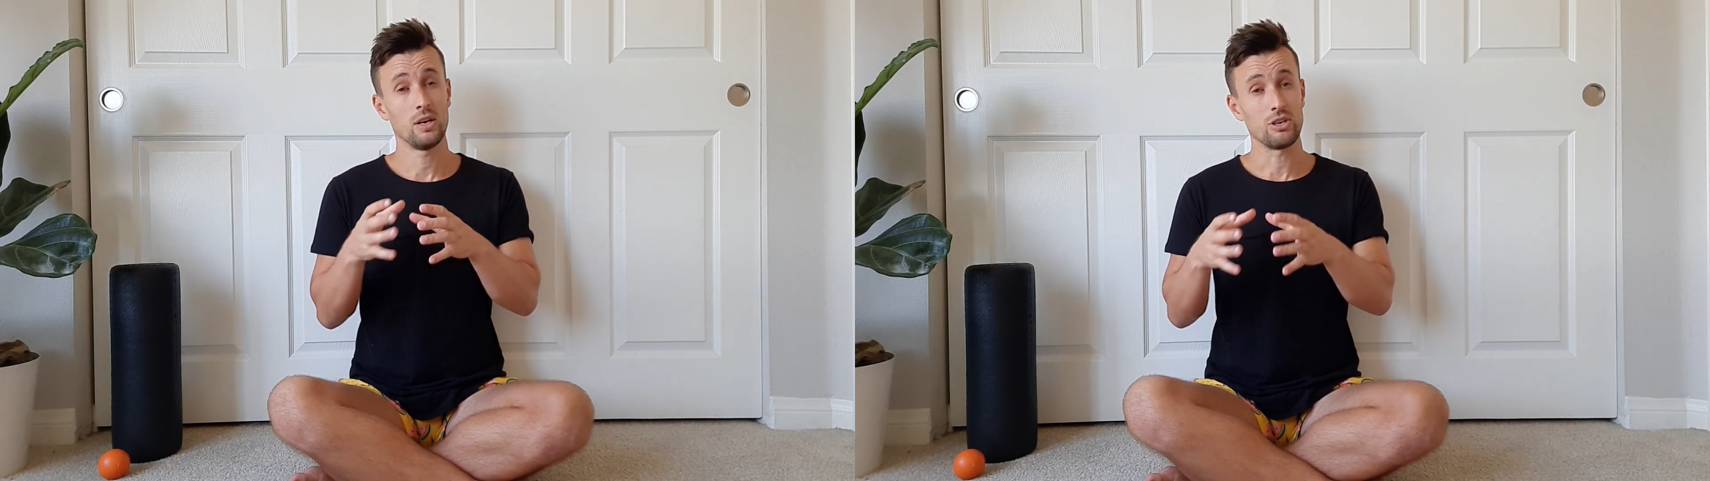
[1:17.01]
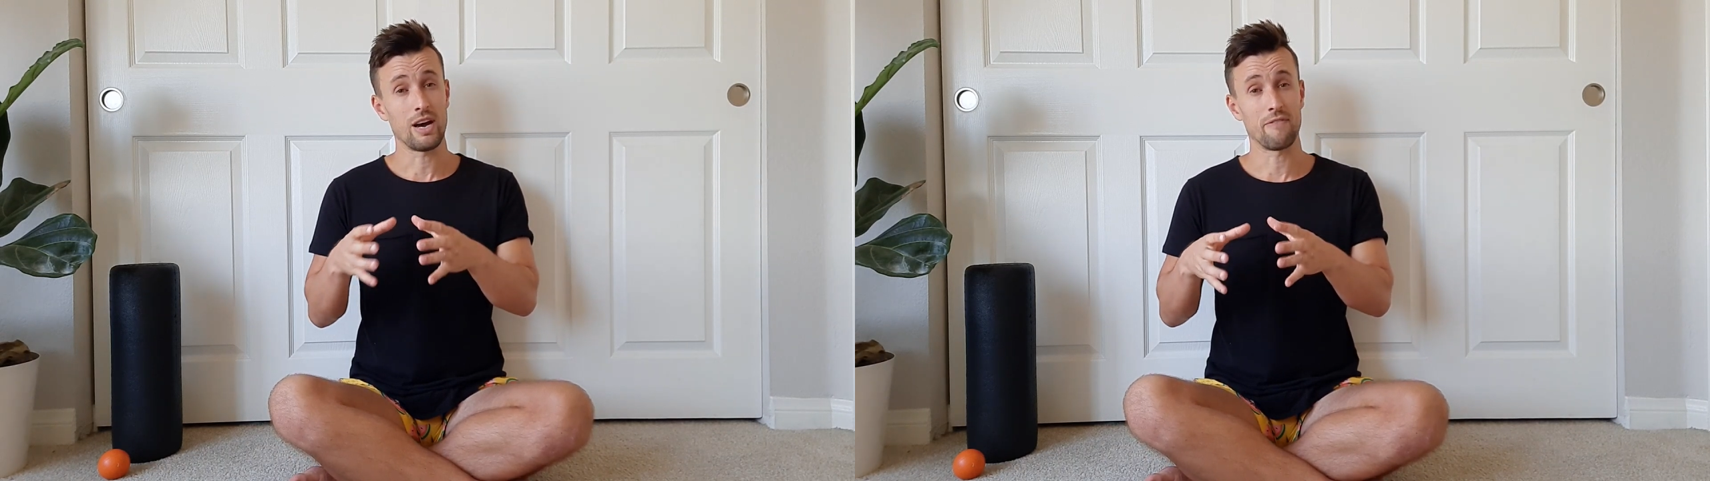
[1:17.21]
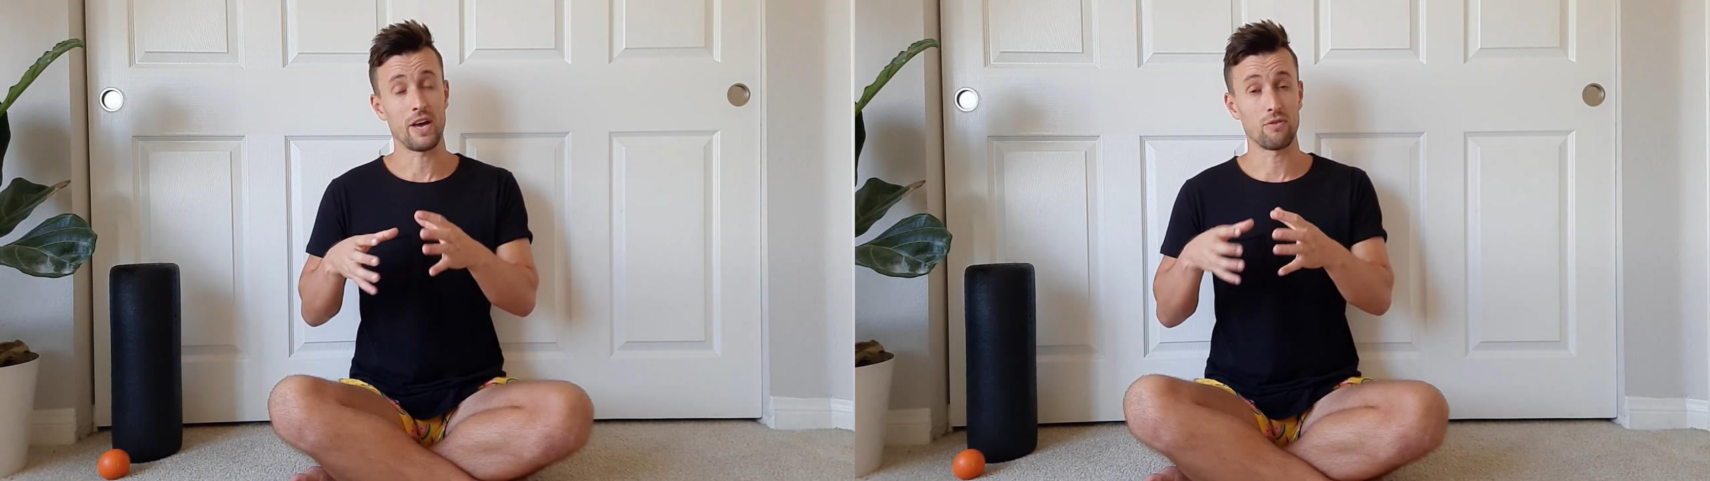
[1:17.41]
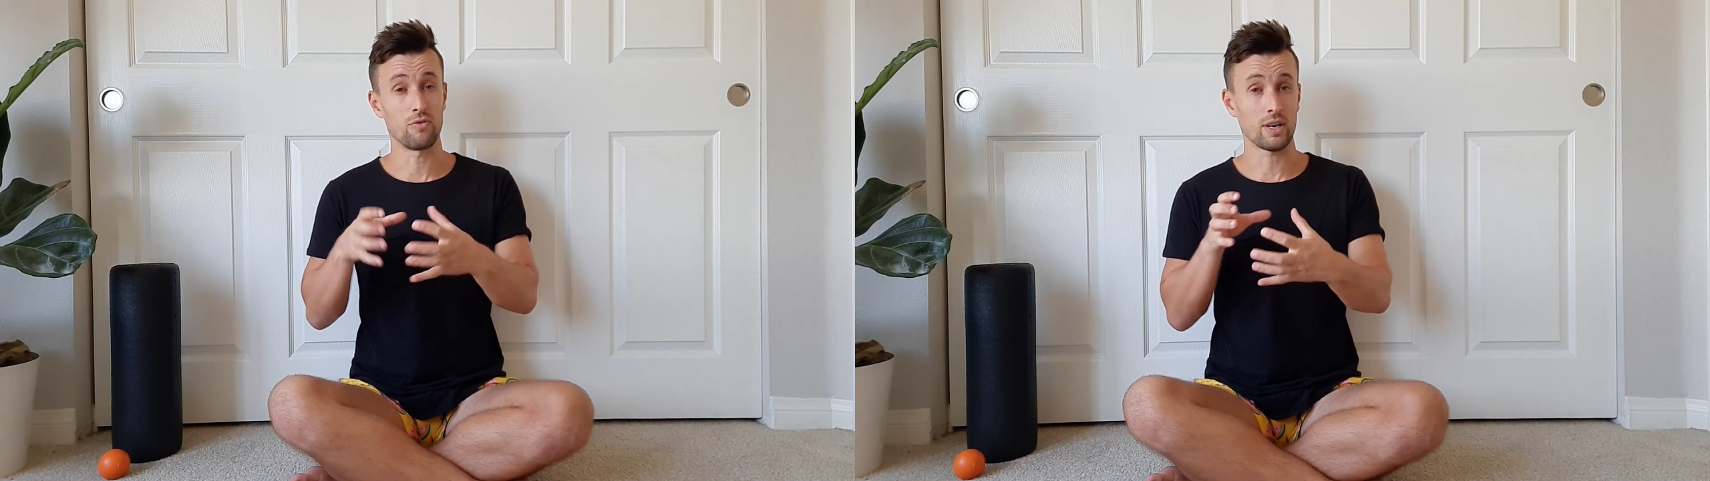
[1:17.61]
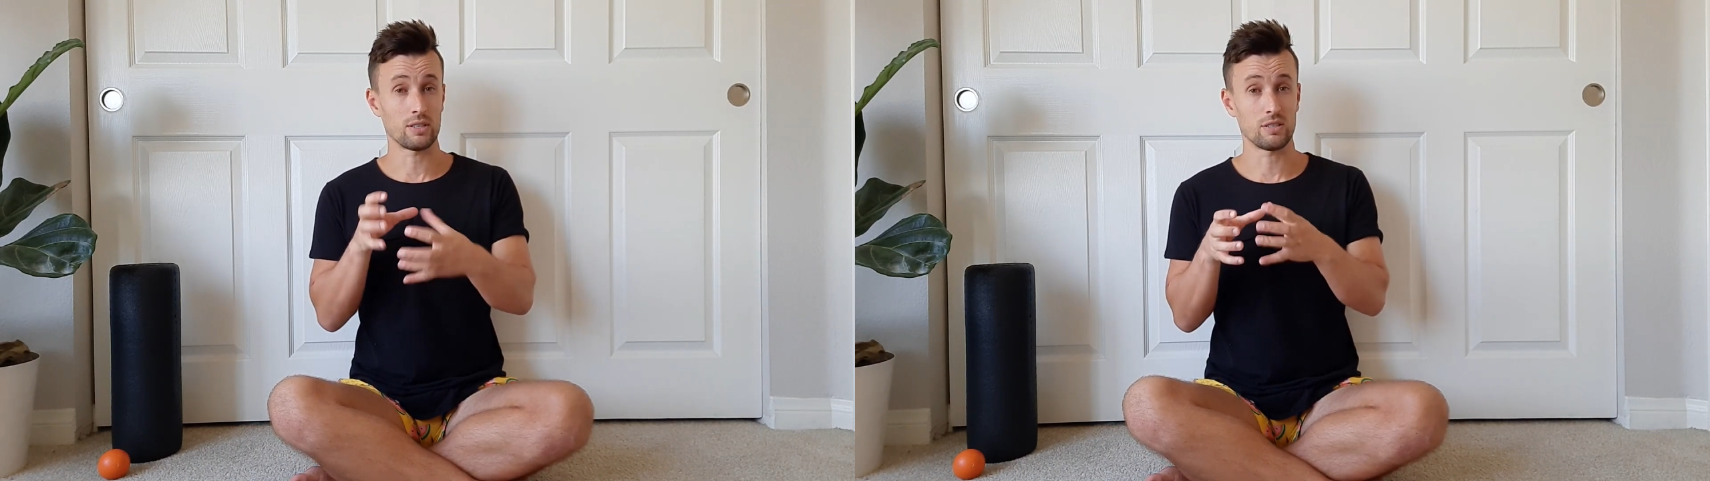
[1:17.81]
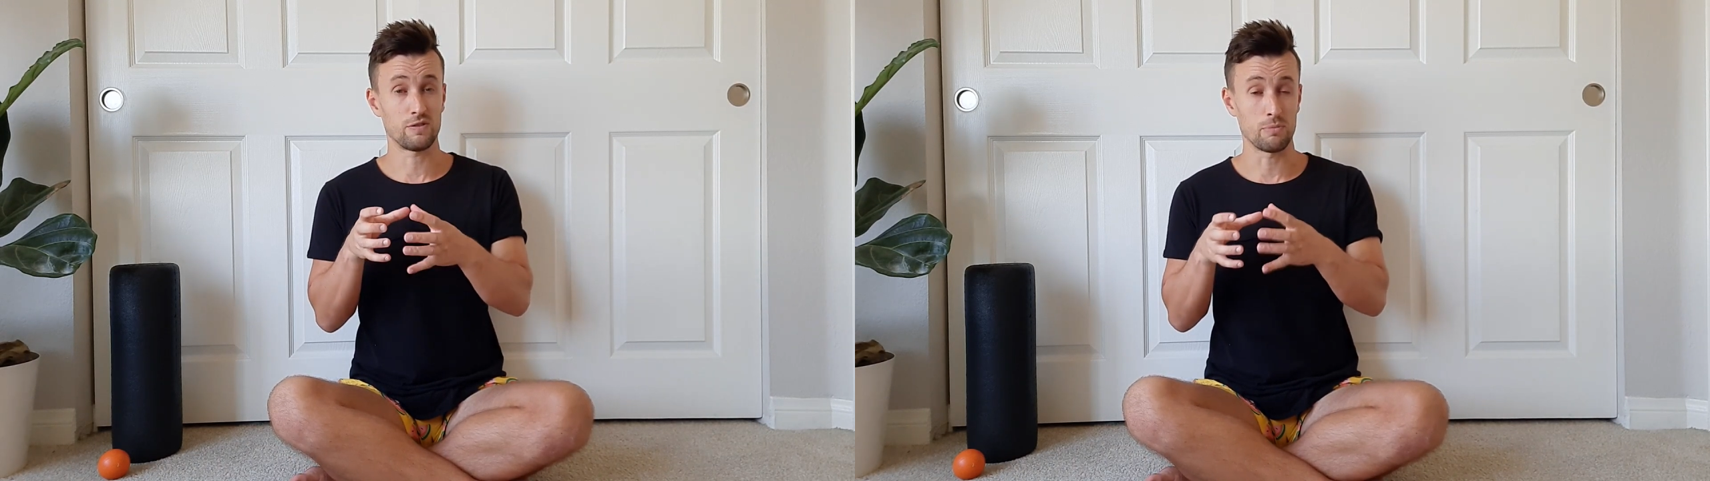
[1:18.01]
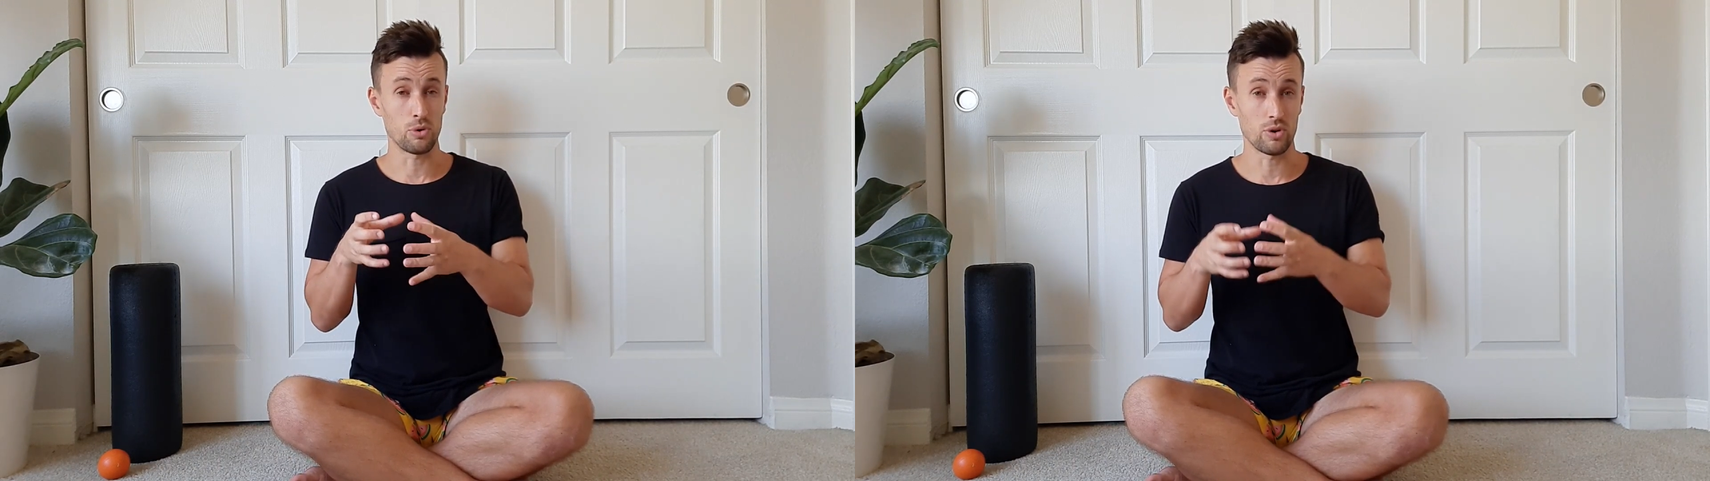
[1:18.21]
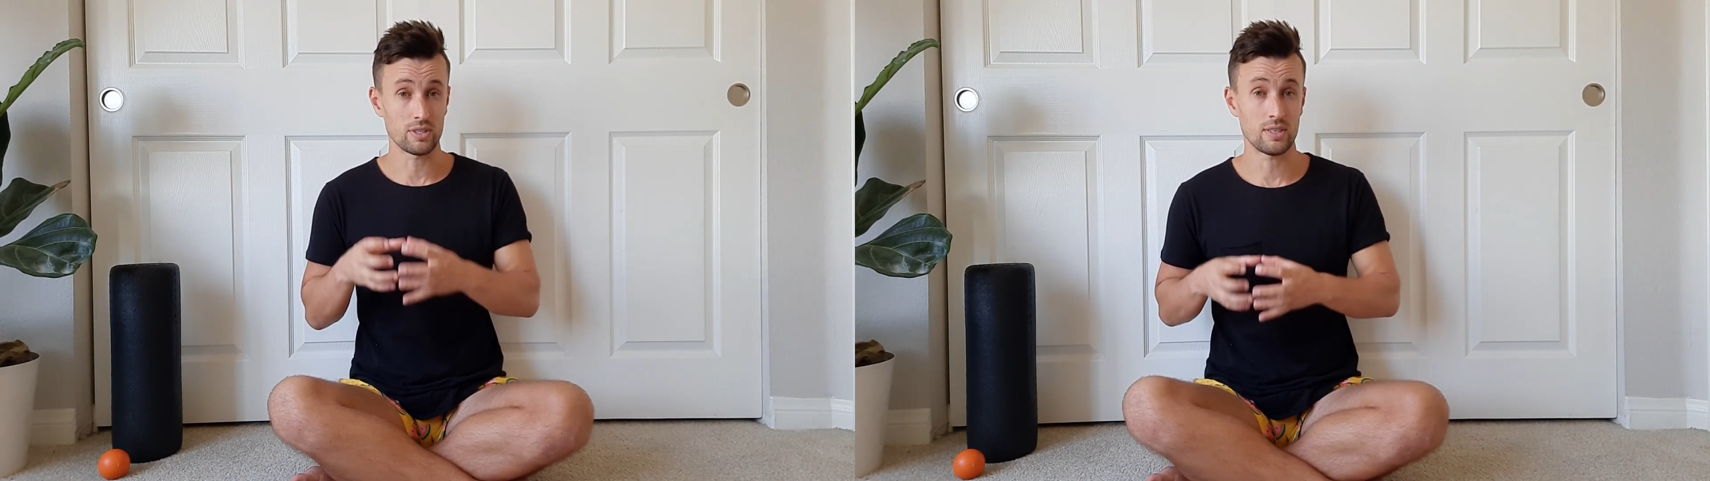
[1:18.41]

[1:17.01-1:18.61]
you have that rectus femoris